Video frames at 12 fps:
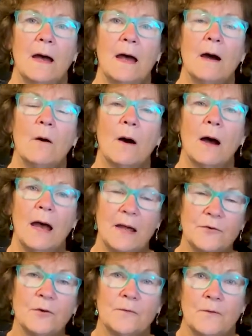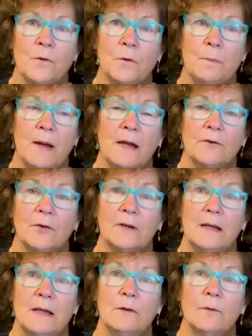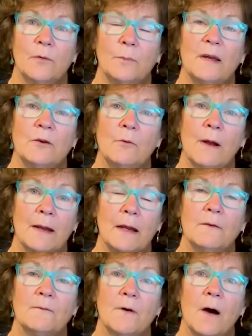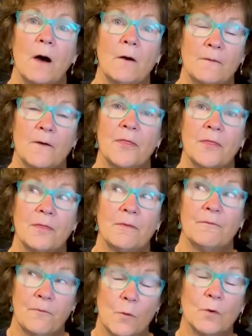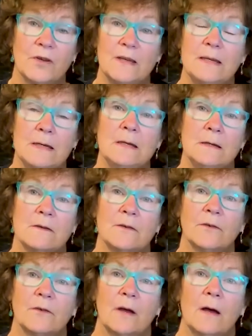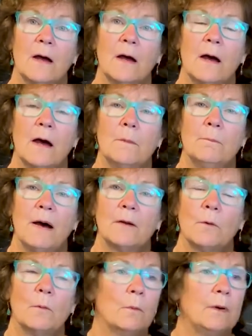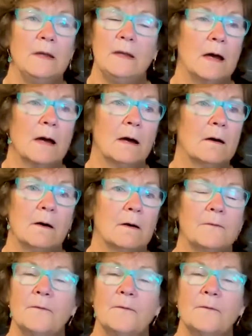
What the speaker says: Our ADRA food pantry here has been running for over 40 years, but we are